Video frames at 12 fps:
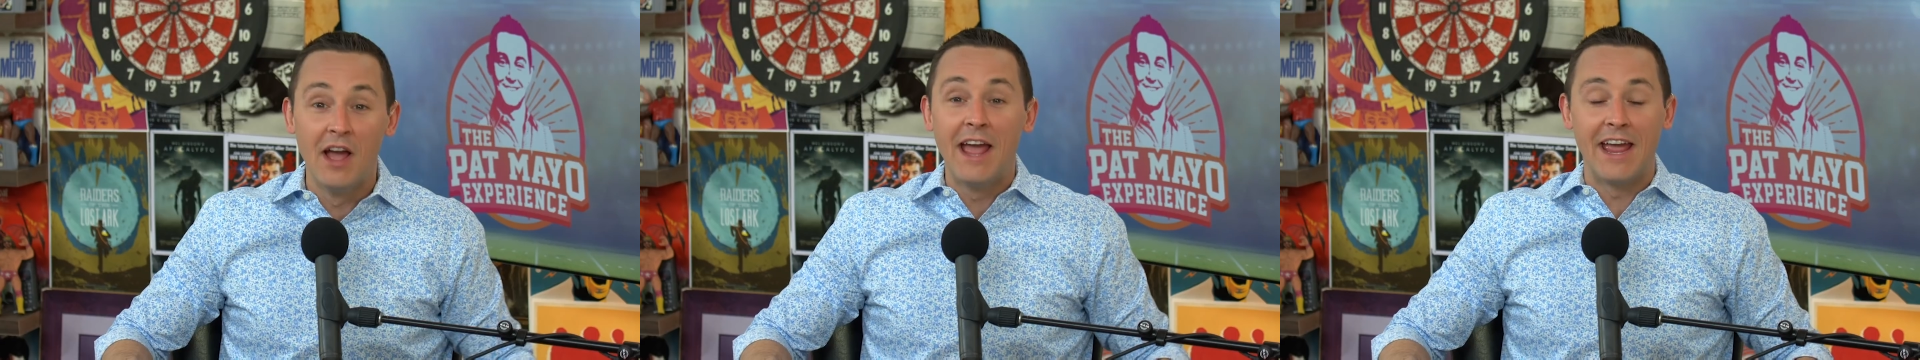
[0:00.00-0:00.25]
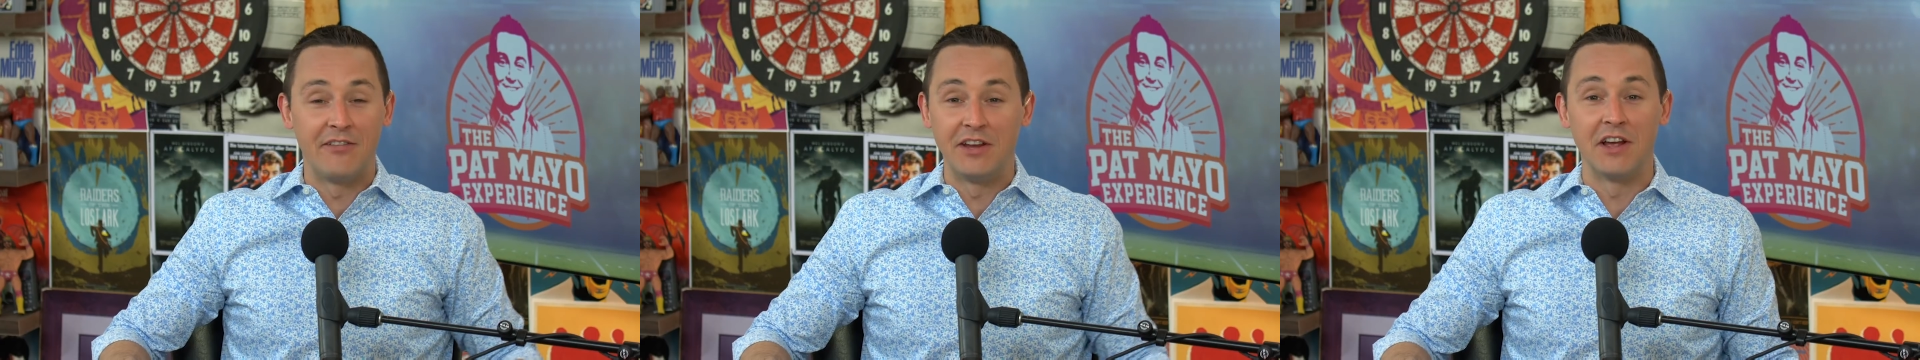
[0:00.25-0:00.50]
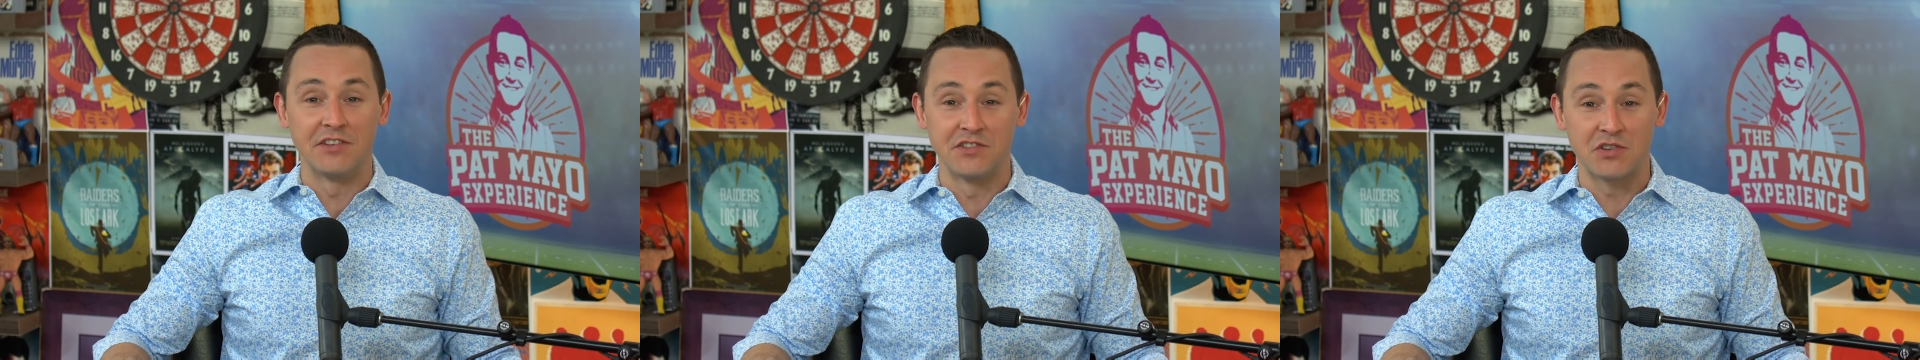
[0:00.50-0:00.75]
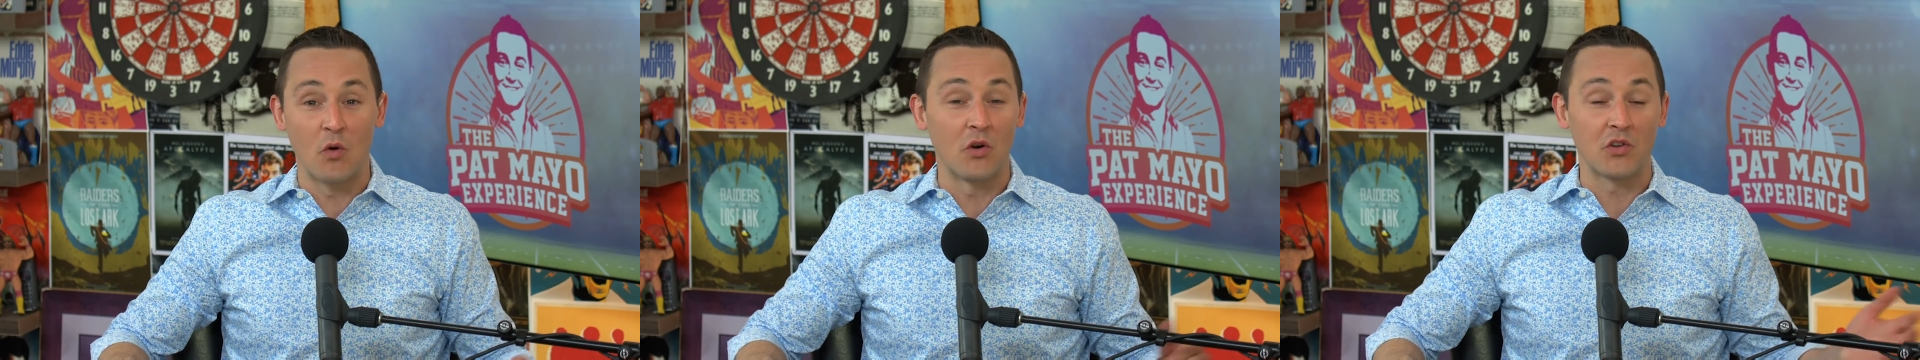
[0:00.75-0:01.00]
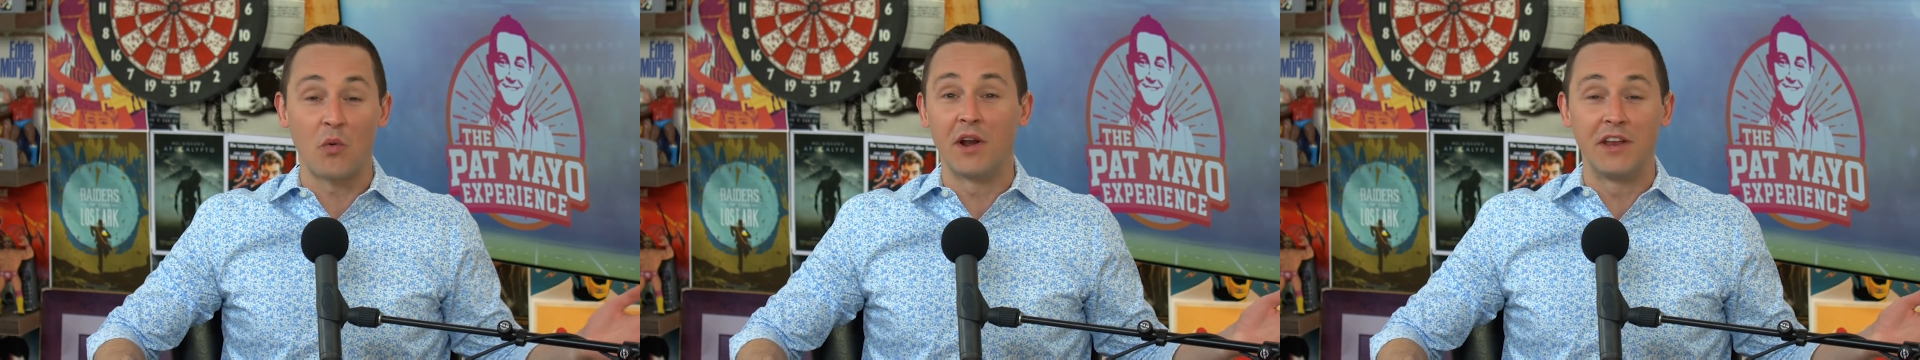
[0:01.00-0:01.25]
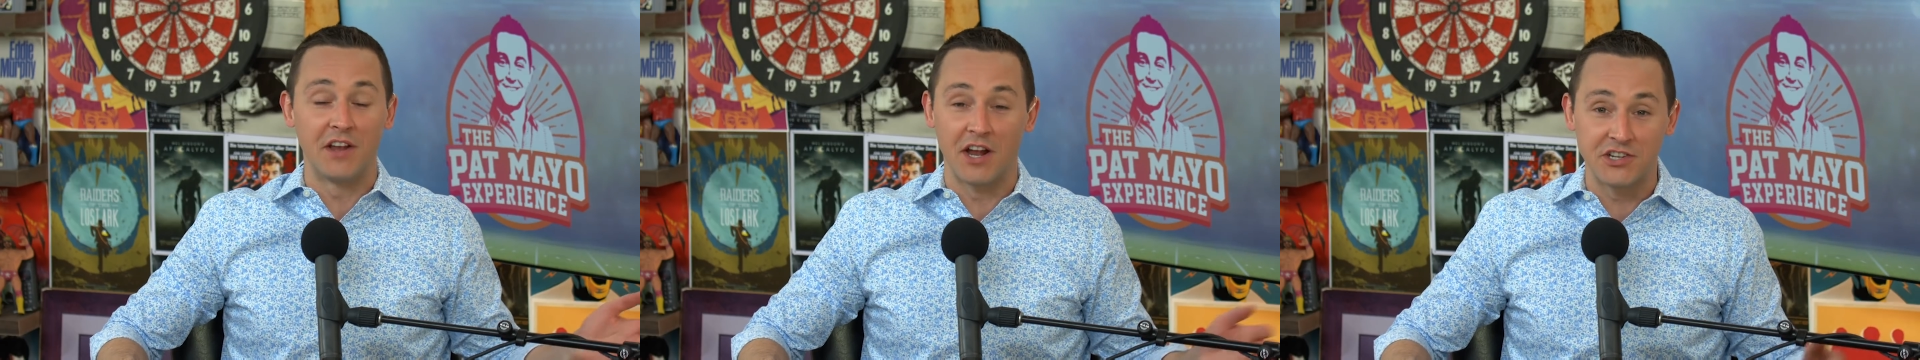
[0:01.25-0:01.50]
If he doesn't score
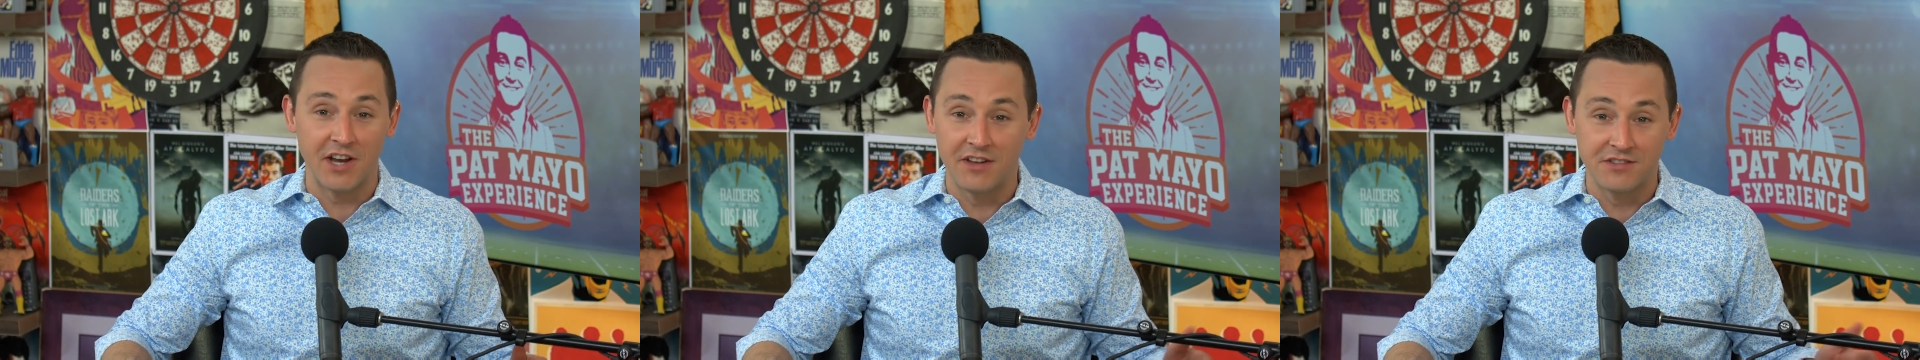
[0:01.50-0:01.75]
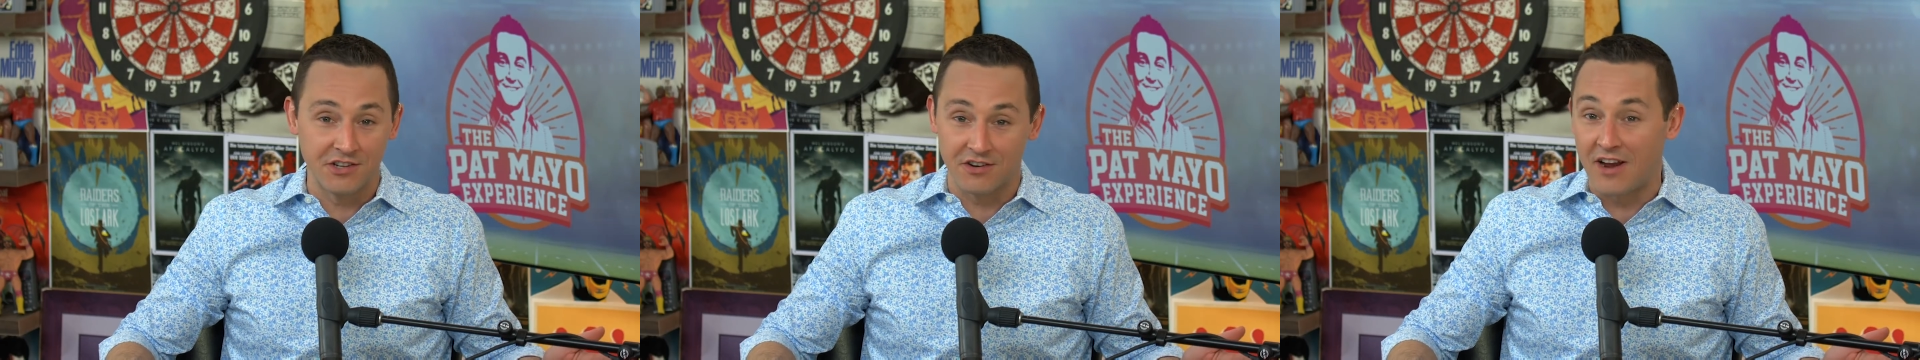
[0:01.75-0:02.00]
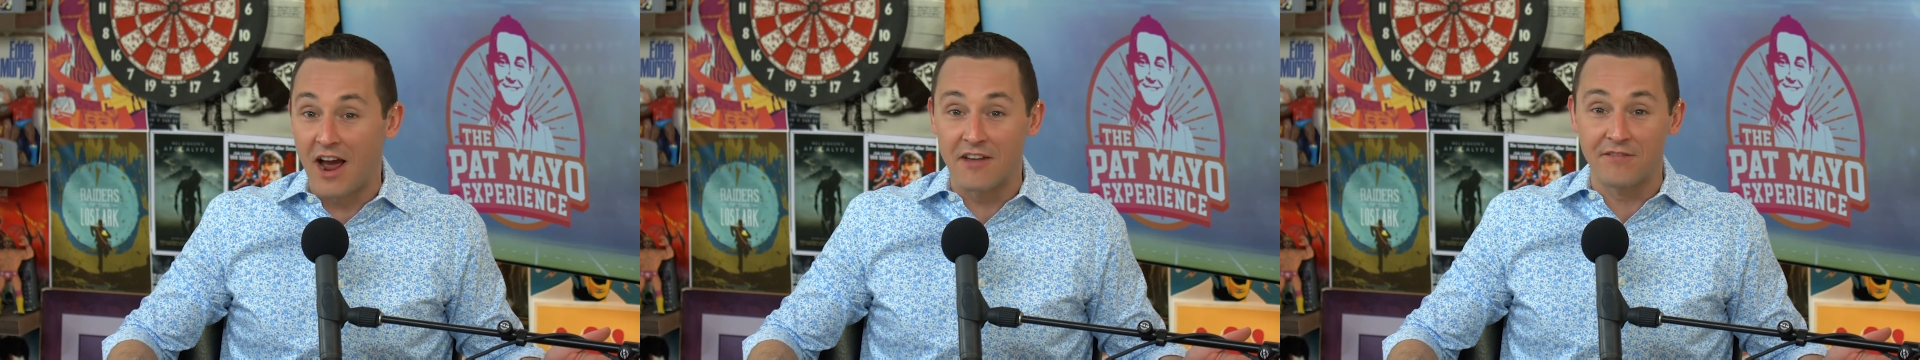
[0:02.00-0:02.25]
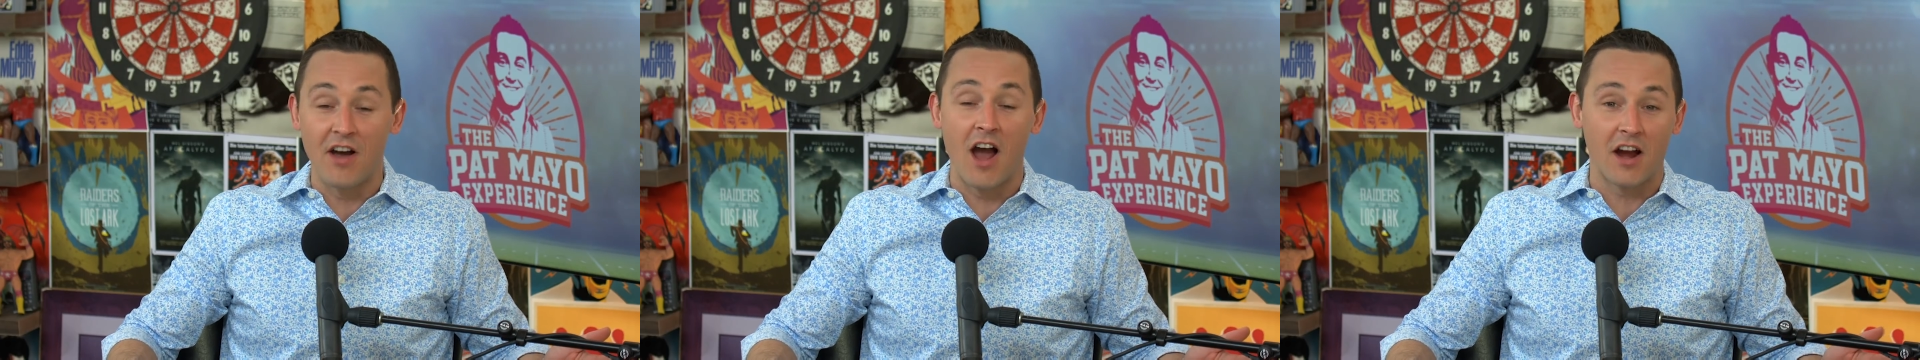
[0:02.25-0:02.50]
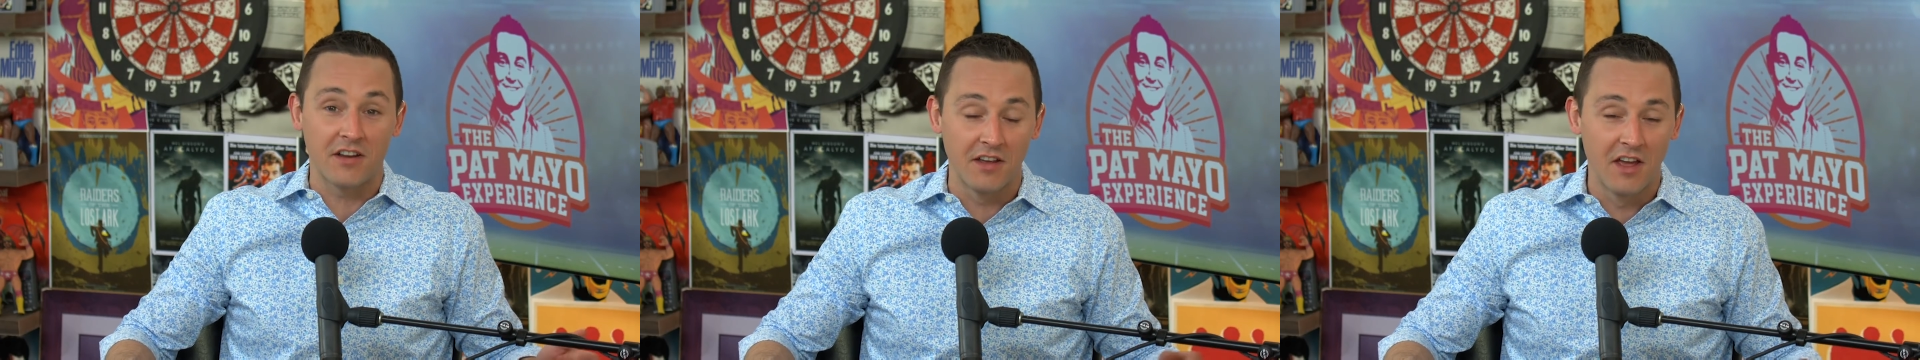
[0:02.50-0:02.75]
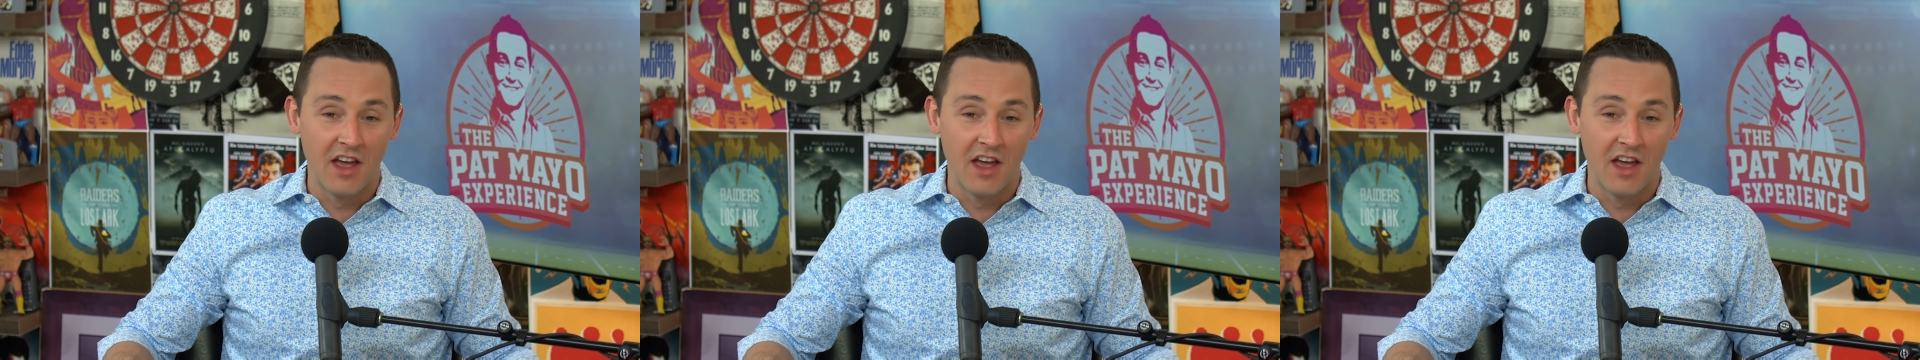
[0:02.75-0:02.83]
20 touchdowns, you're kind of fucked.